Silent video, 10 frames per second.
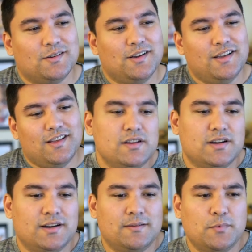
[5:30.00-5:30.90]
so.
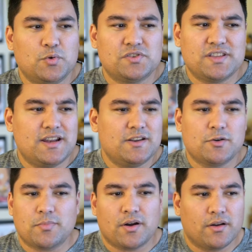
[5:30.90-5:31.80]
Um, we were just kind of
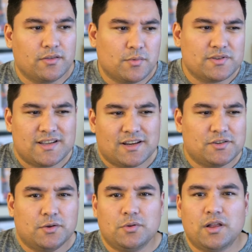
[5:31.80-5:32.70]
near a park. There wasn't
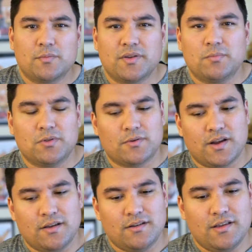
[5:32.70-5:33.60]
actually a whole lot of people
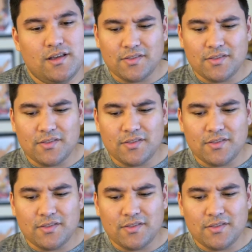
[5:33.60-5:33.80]
around.